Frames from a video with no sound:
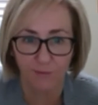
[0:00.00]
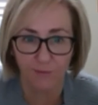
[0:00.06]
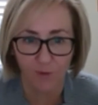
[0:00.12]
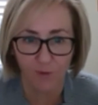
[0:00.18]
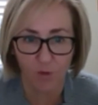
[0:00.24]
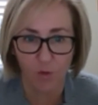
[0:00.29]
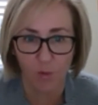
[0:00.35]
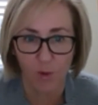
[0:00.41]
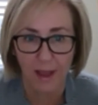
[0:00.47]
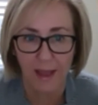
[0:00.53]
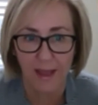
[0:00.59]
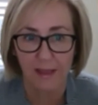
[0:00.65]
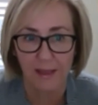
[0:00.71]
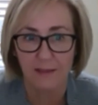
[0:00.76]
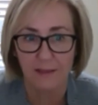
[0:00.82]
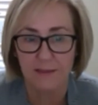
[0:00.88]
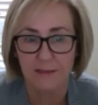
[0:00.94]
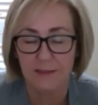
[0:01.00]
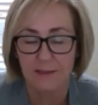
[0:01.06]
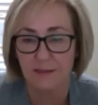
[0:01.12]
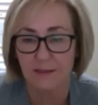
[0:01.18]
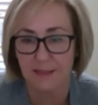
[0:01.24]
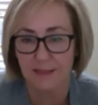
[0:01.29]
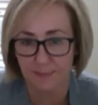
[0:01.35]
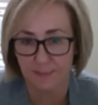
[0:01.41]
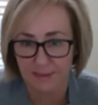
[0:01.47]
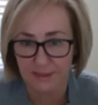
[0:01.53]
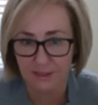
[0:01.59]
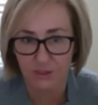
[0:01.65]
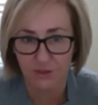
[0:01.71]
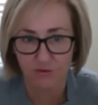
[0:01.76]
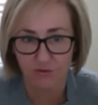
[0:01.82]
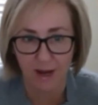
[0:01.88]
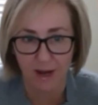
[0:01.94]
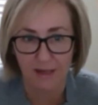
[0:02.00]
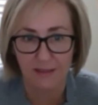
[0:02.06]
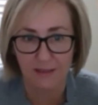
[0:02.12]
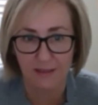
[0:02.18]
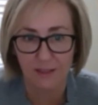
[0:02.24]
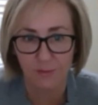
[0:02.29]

for ways to demonstrate